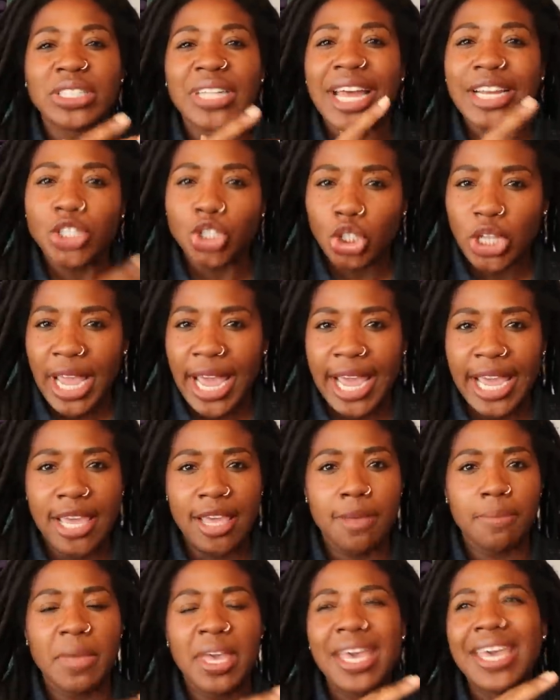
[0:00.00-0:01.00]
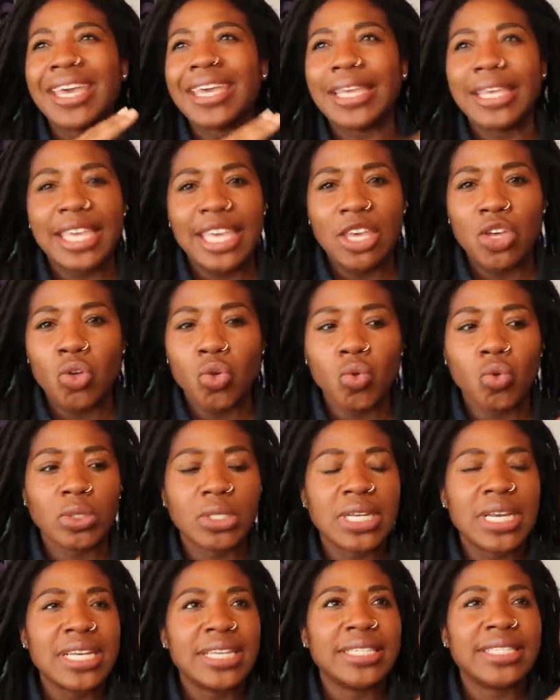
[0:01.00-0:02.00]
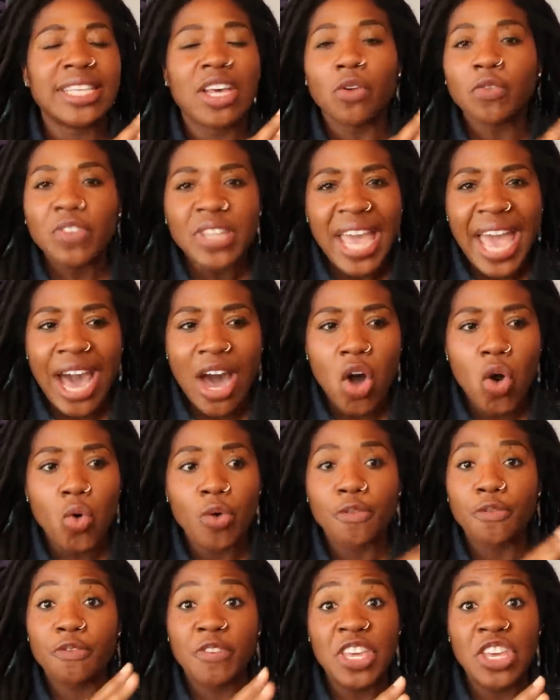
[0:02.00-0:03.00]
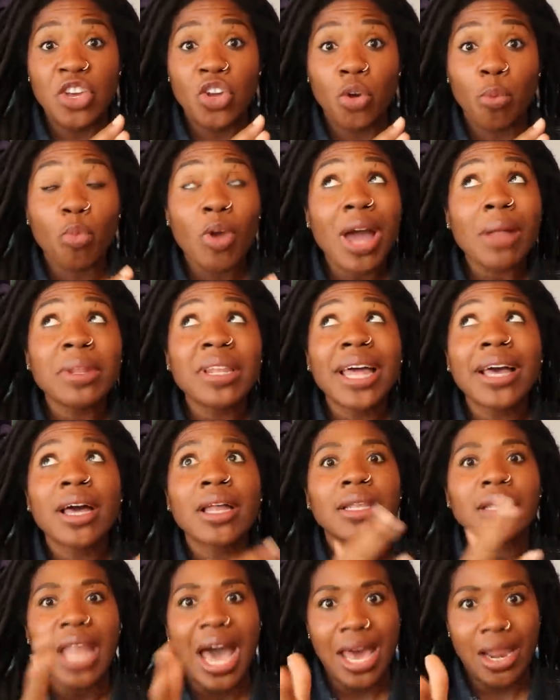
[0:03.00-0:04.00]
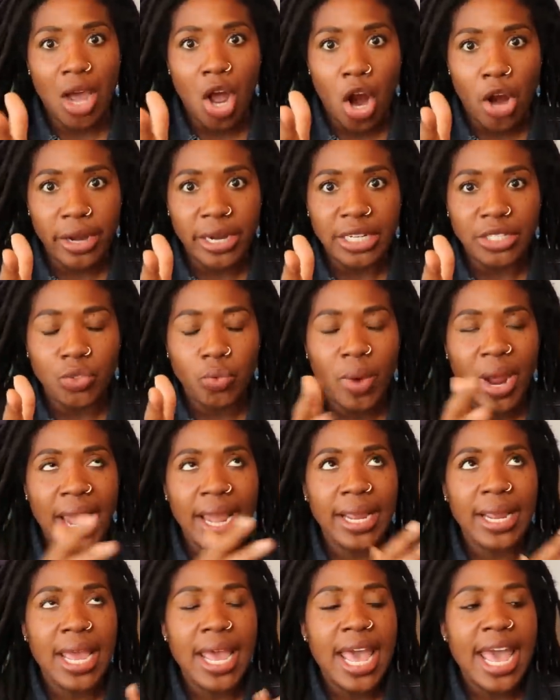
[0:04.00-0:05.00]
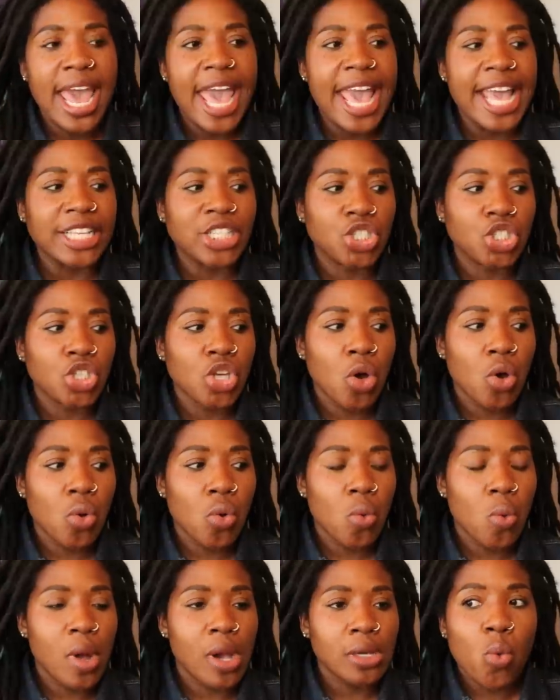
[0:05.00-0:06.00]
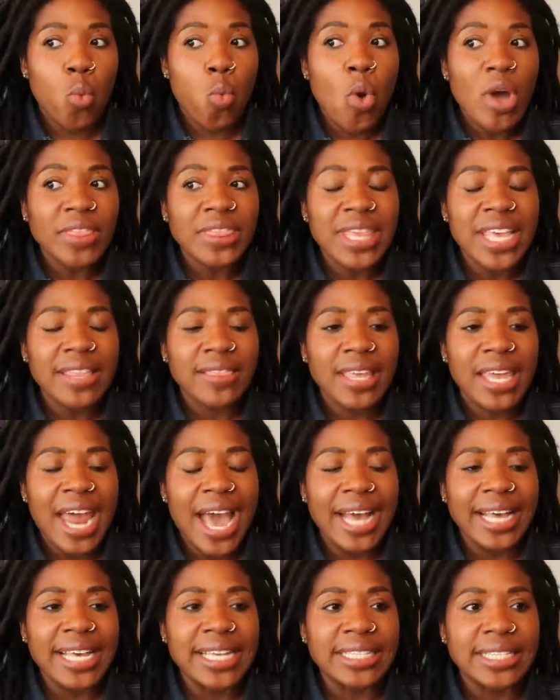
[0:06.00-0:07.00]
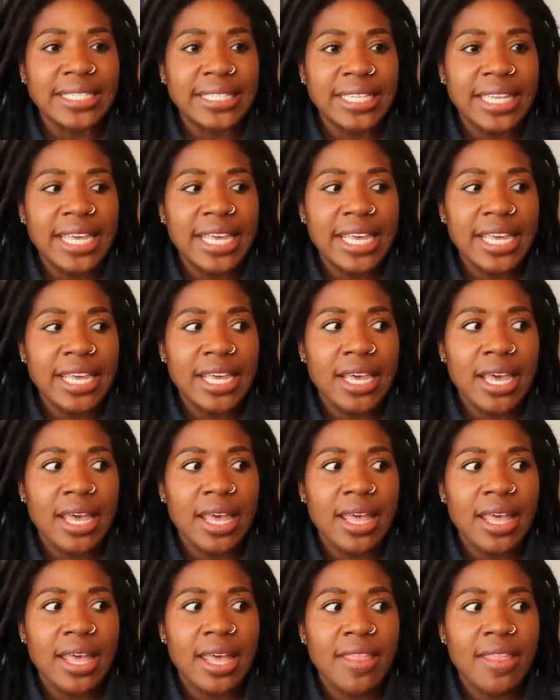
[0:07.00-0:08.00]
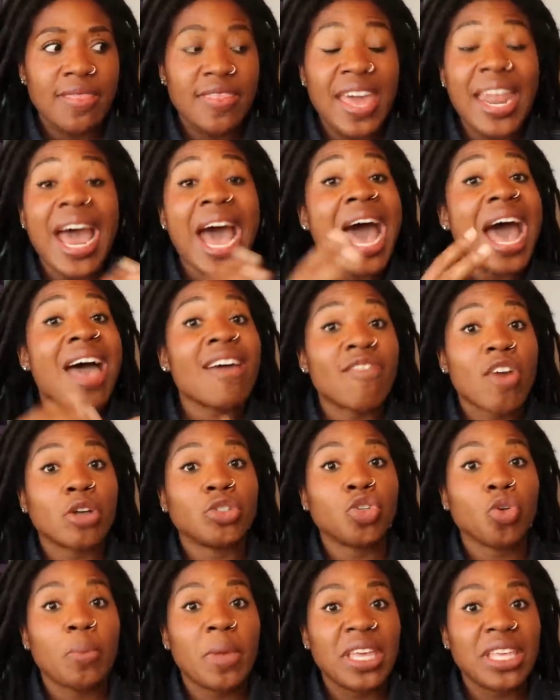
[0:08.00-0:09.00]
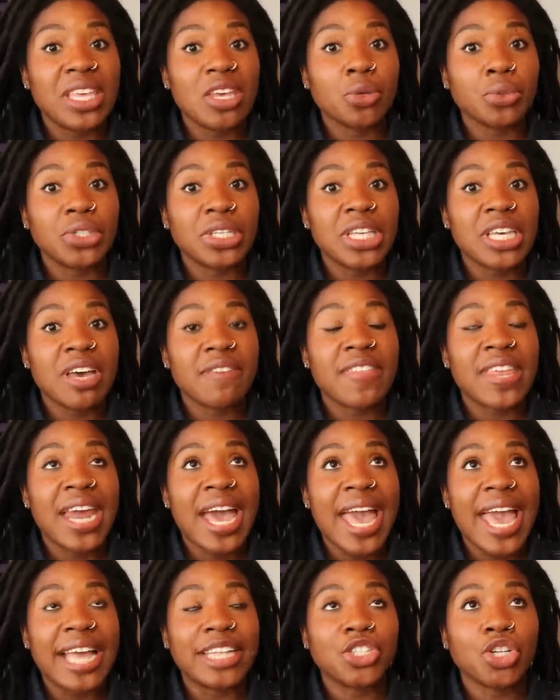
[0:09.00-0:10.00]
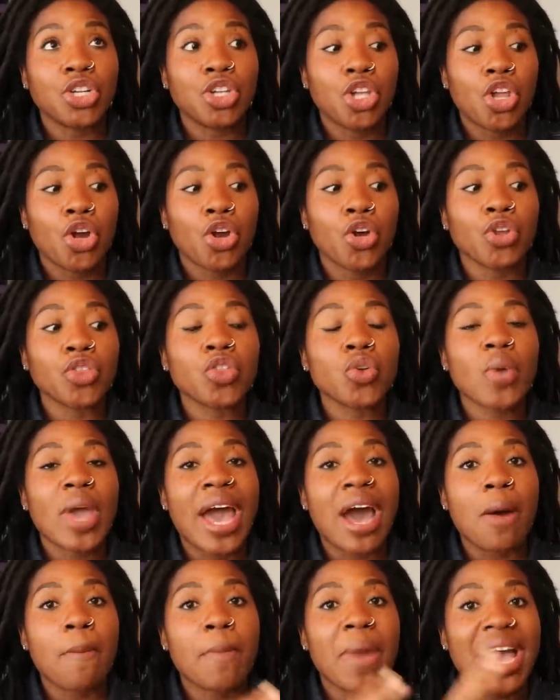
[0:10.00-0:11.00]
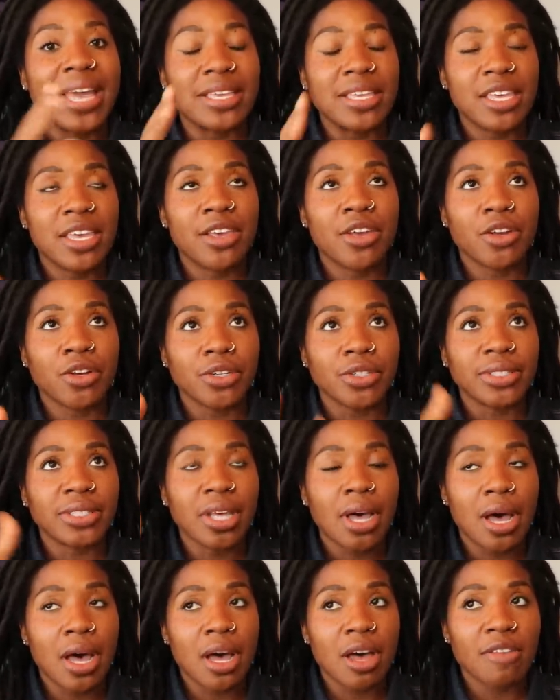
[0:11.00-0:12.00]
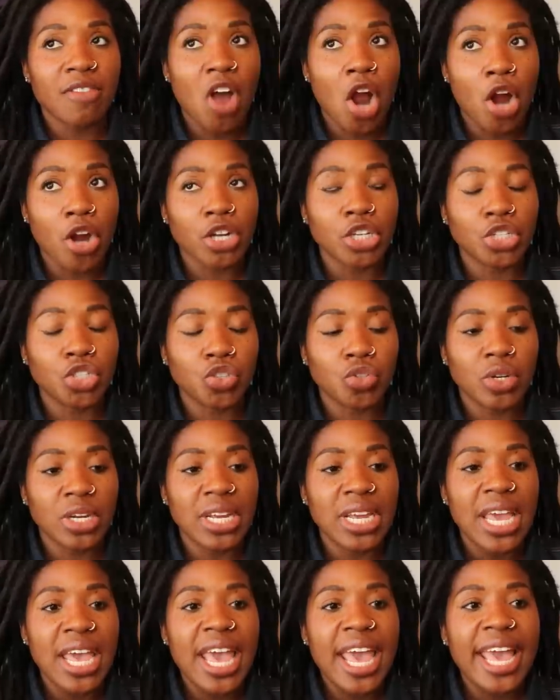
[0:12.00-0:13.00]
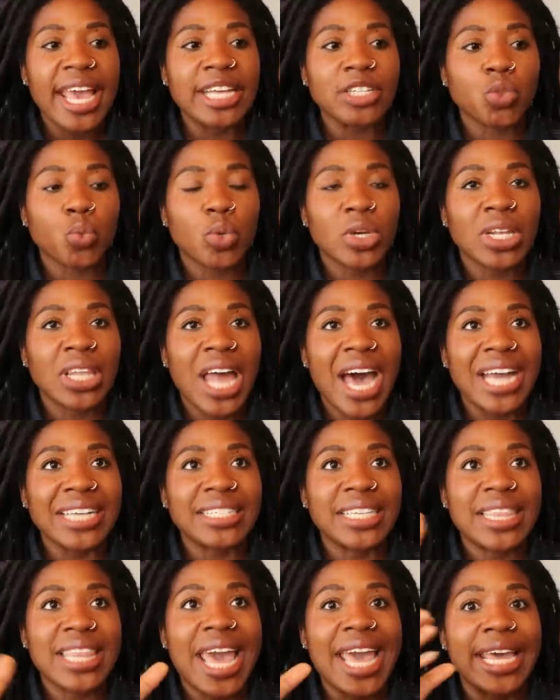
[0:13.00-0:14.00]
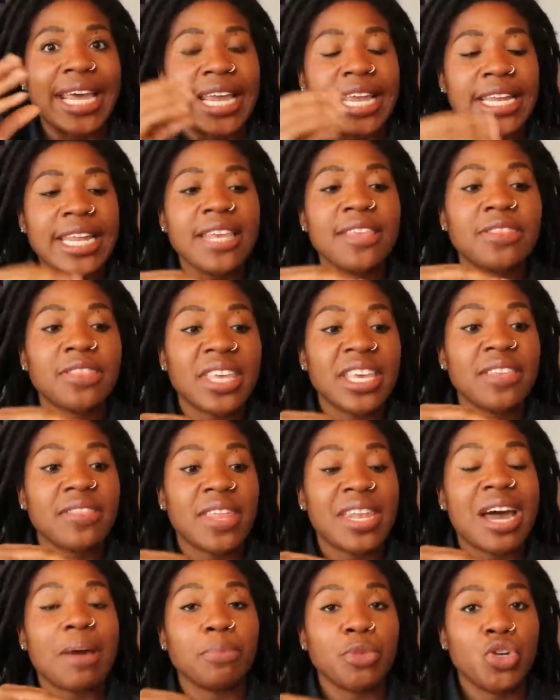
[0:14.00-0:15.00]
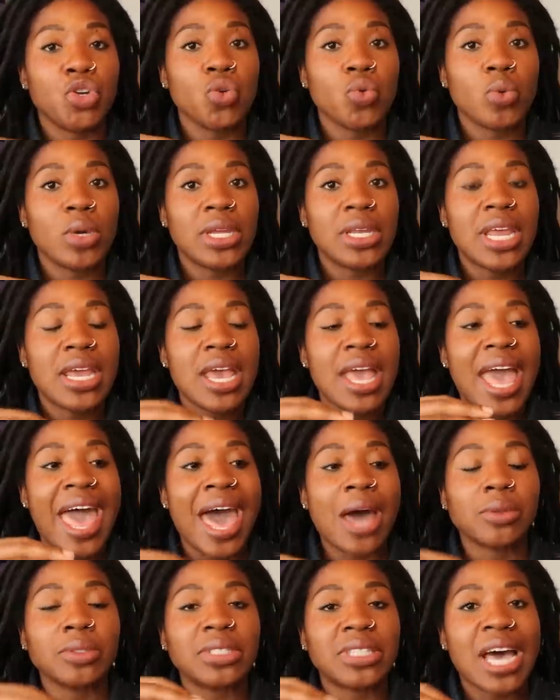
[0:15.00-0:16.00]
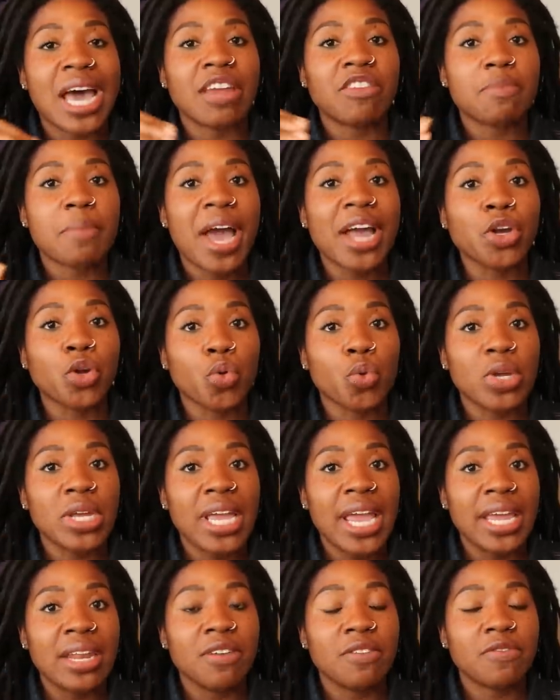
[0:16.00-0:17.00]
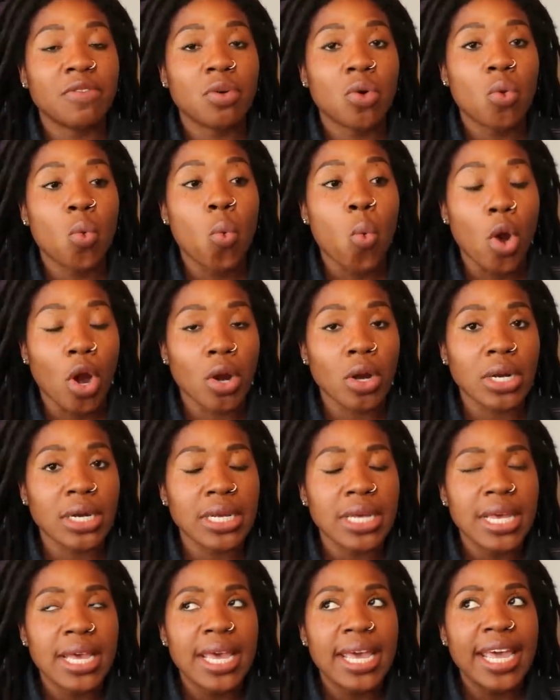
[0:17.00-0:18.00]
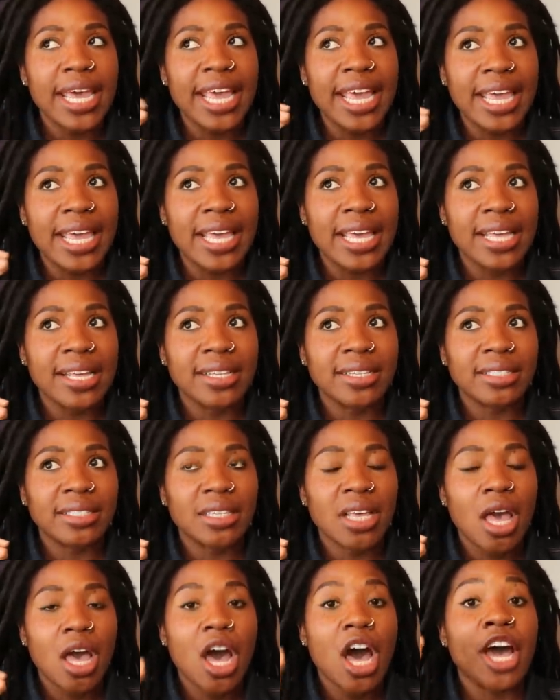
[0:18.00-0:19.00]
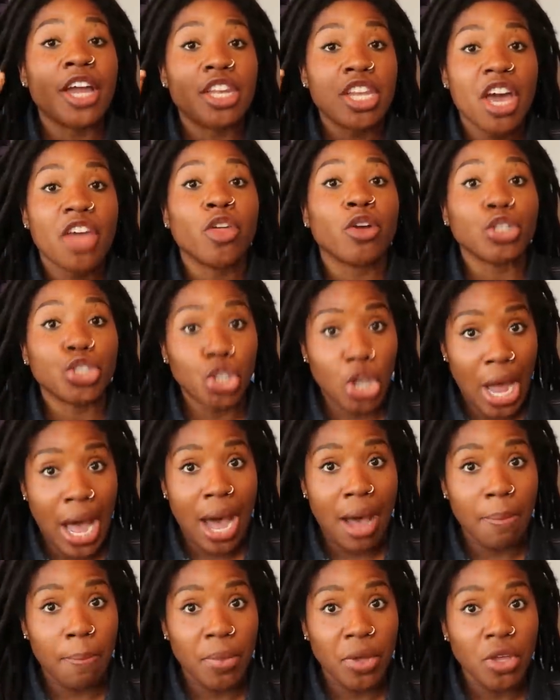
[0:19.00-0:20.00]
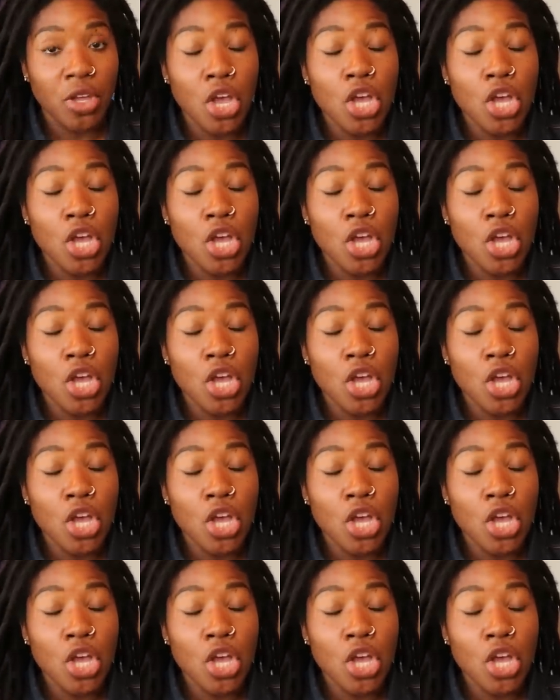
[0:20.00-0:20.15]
It's like shame, guilt, self-doubt, fear, probably like a lot of artists, right? And so one thing that I can see that I have also been guilty of that I had to learn throughout my years of artistry is realizing that anything that I'm doing outside of my creative work is another job.